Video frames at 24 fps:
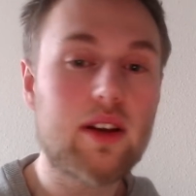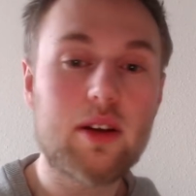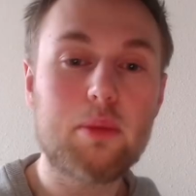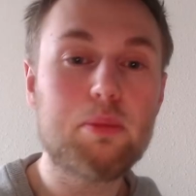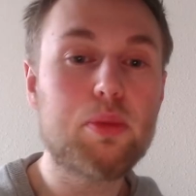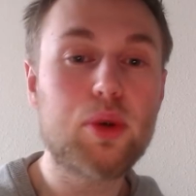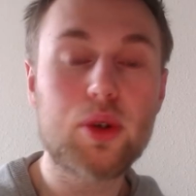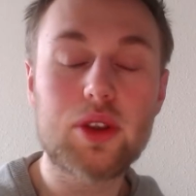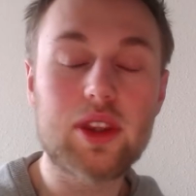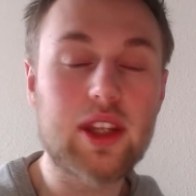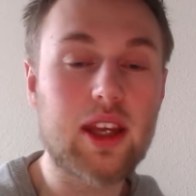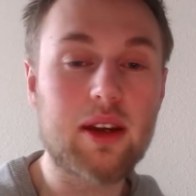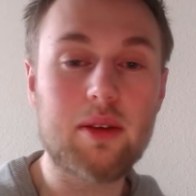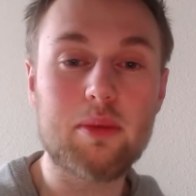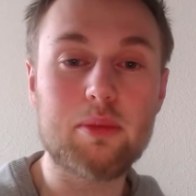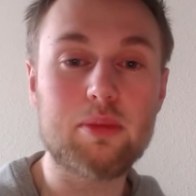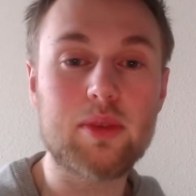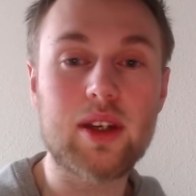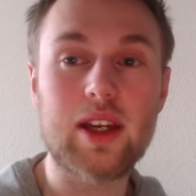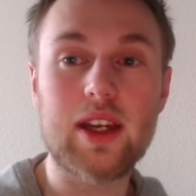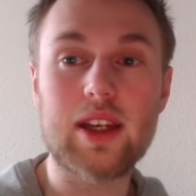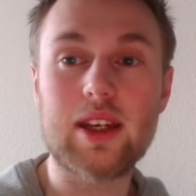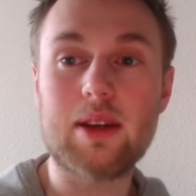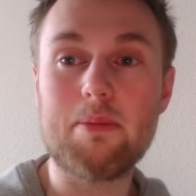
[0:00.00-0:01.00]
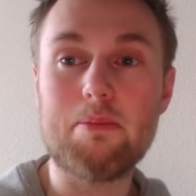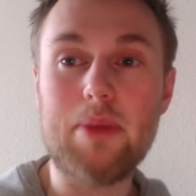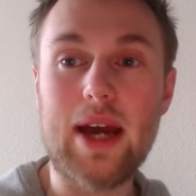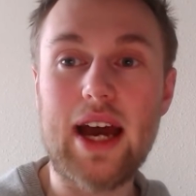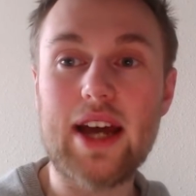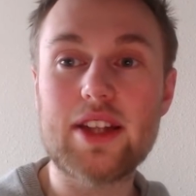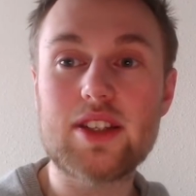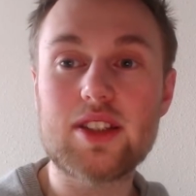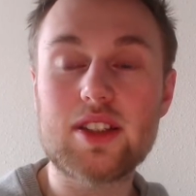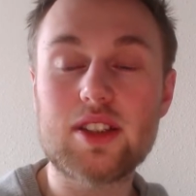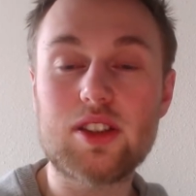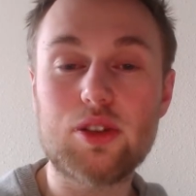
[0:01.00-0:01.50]
put them in a
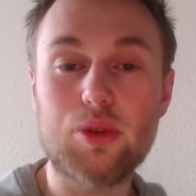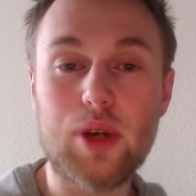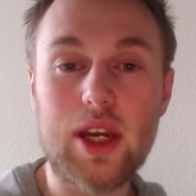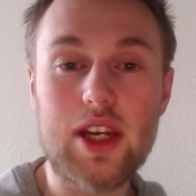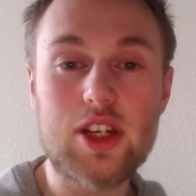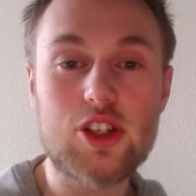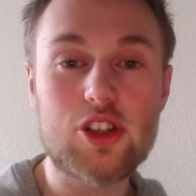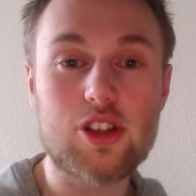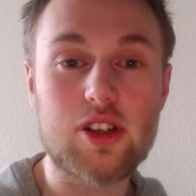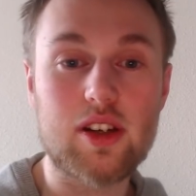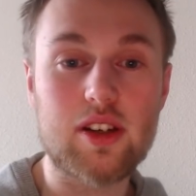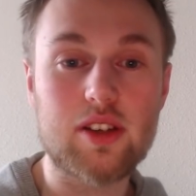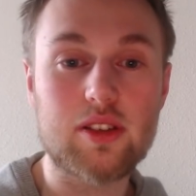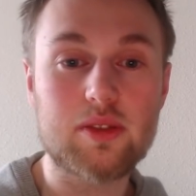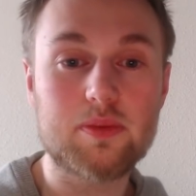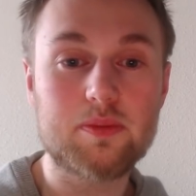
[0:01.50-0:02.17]
bad situation.